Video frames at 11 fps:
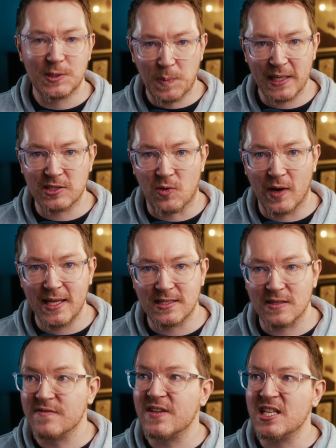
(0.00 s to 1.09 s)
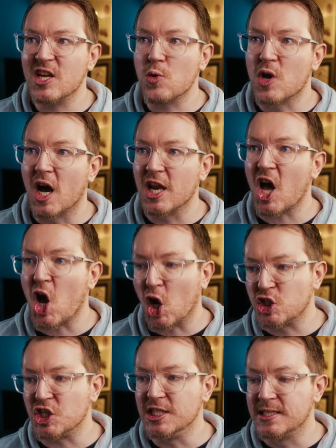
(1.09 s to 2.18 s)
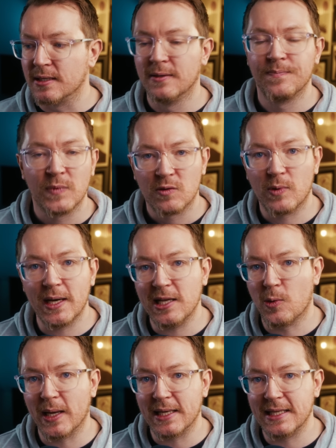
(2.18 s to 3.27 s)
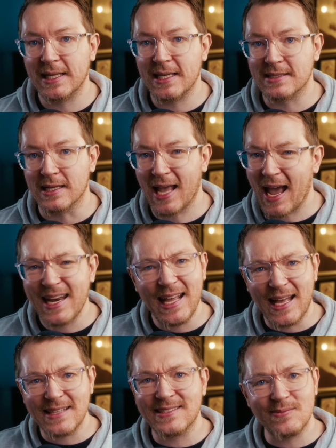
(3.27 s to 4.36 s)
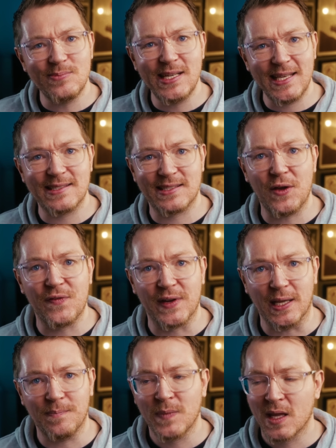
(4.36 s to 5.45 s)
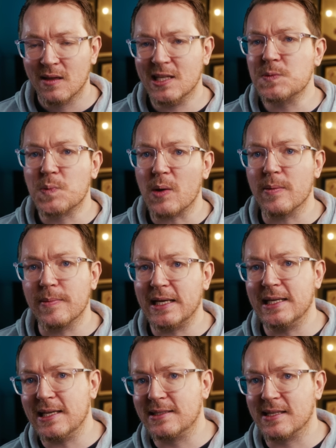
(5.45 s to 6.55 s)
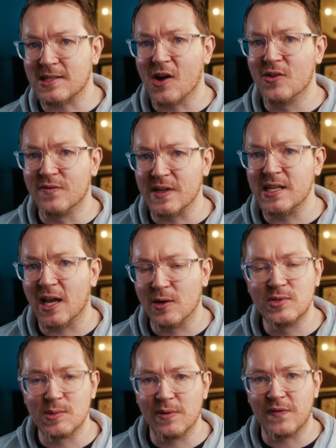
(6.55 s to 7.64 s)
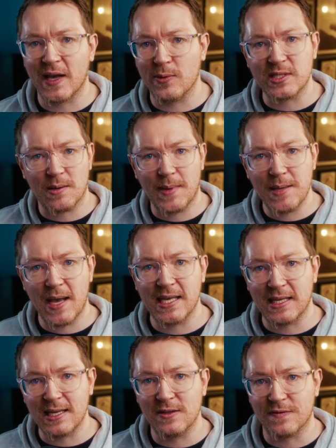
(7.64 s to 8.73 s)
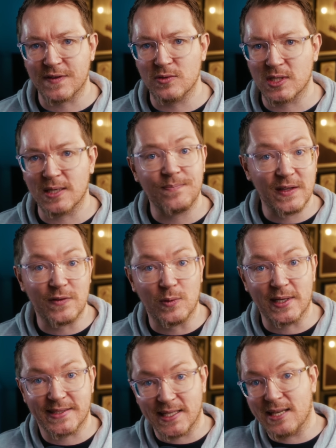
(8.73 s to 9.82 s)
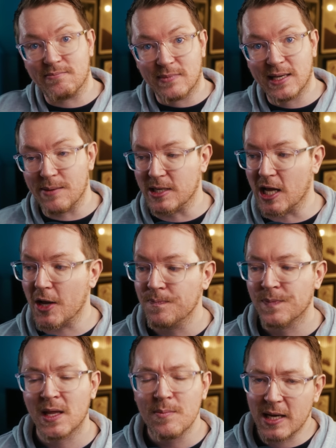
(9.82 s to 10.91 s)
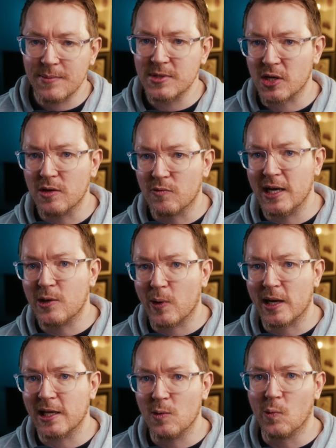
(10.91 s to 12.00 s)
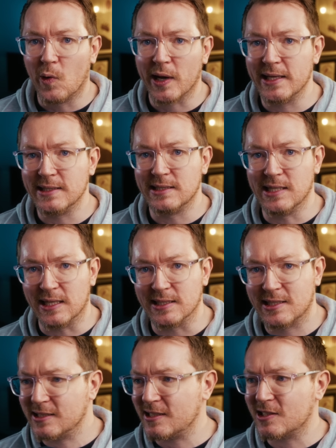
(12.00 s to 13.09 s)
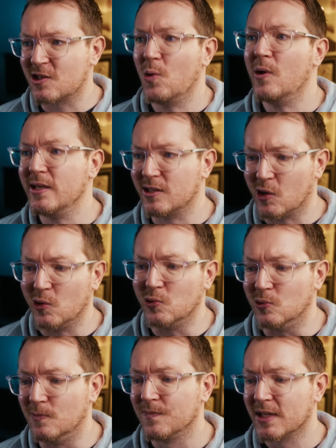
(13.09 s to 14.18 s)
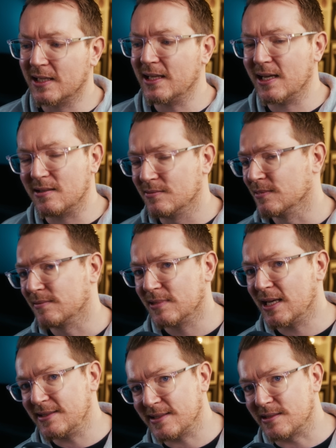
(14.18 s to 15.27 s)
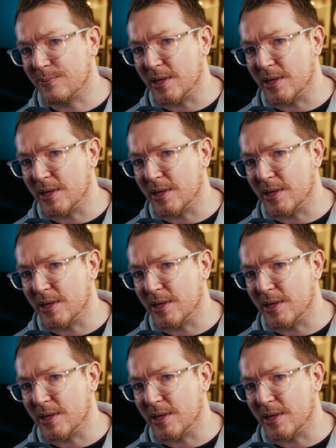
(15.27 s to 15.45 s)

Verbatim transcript: split screens and video collages really quickly and easily, and it has some neat stuff in it. This probably needs its own video, to be fair, which I may make in the future. If you want to see it, let me know. But let me show you really quickly what it does, because it's quite cool. And again, easy to